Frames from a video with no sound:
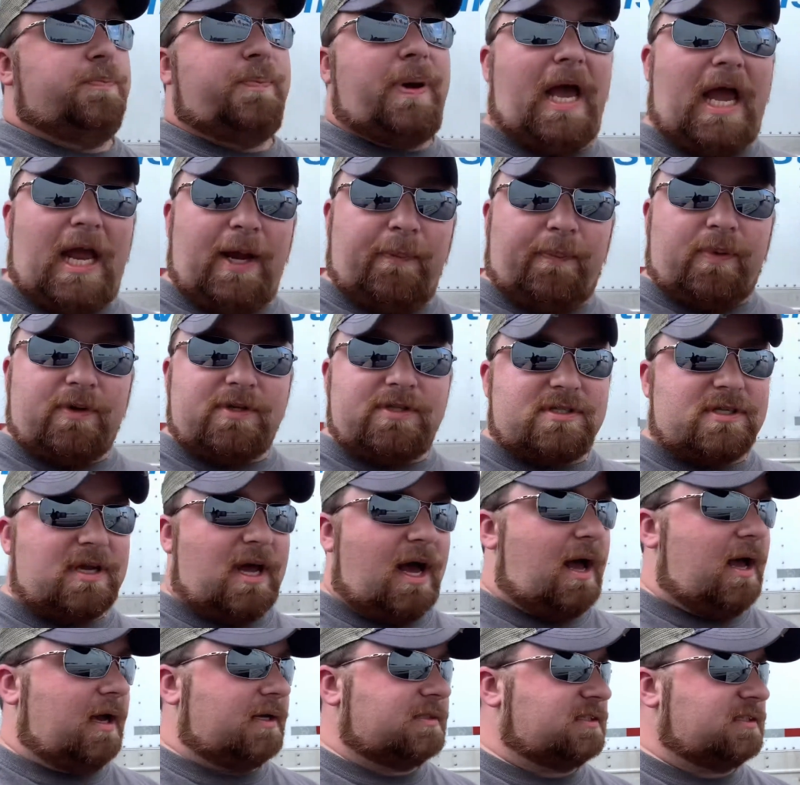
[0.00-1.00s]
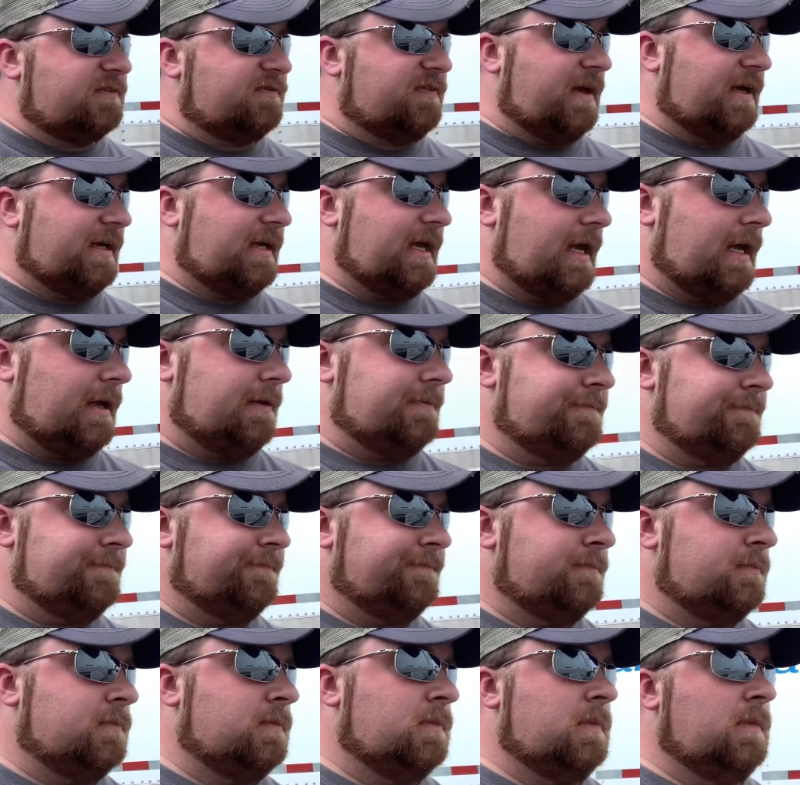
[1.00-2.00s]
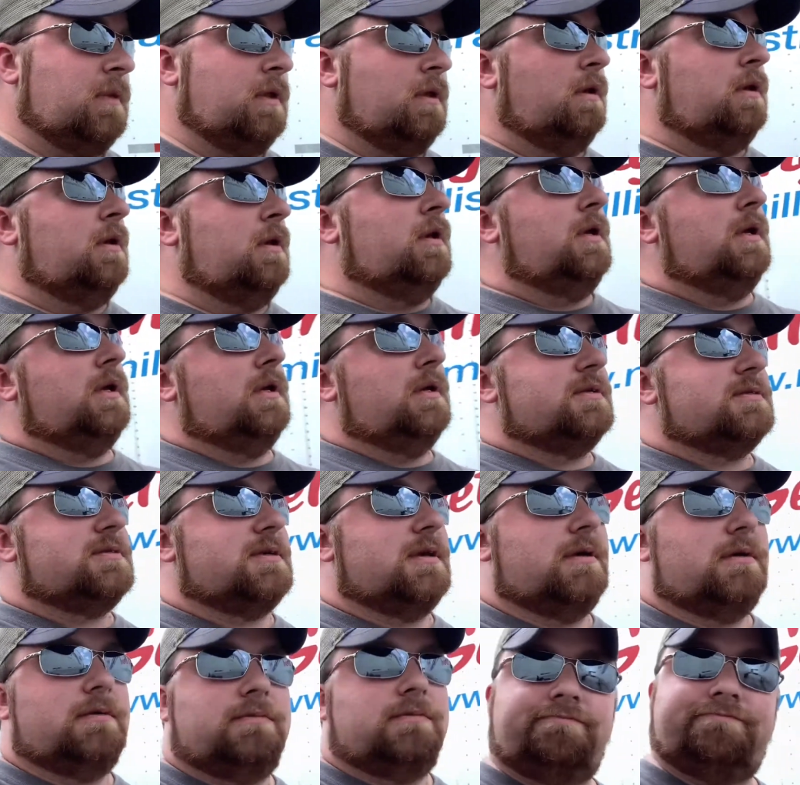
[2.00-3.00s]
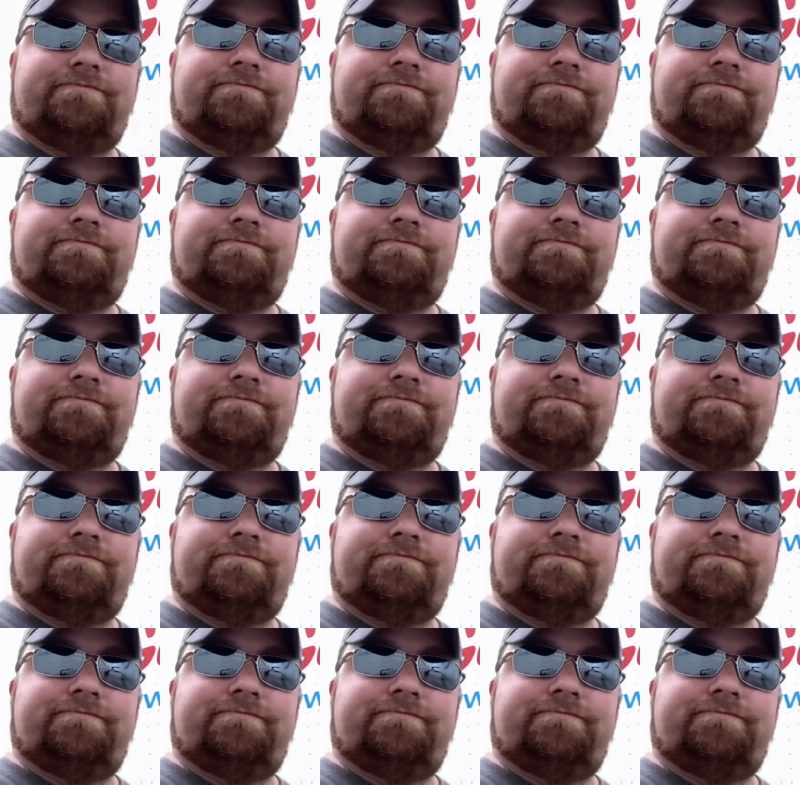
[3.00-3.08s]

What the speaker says: paper stock, stuff like that. So